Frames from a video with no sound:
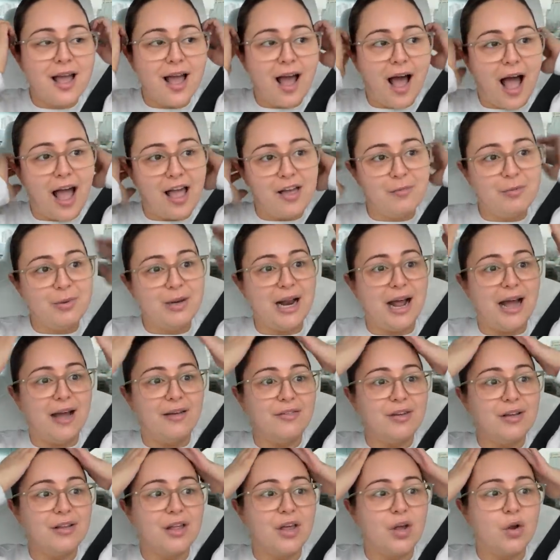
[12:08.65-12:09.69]
I've been
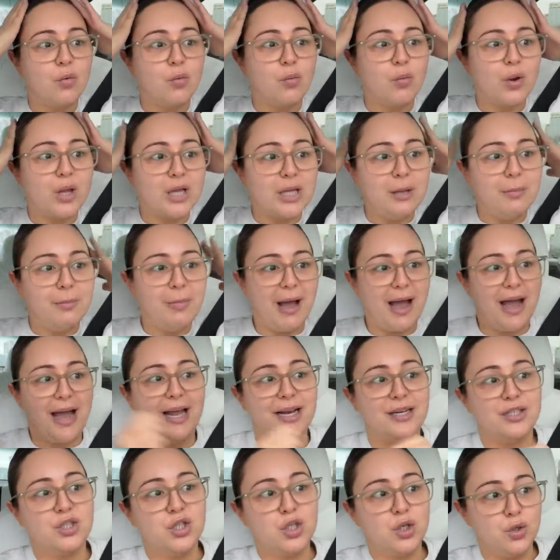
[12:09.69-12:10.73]
having like really
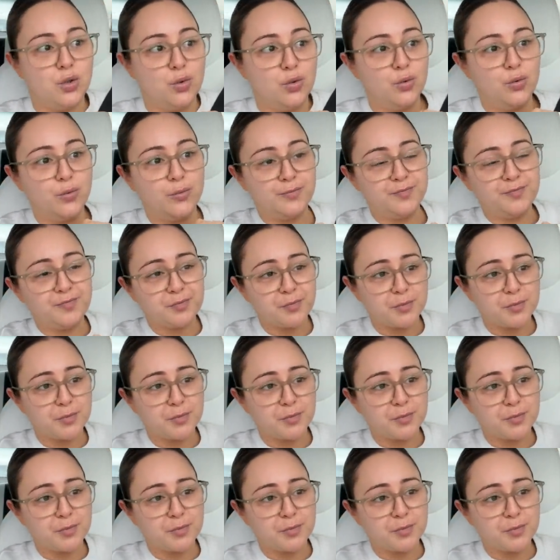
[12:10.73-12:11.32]
bad two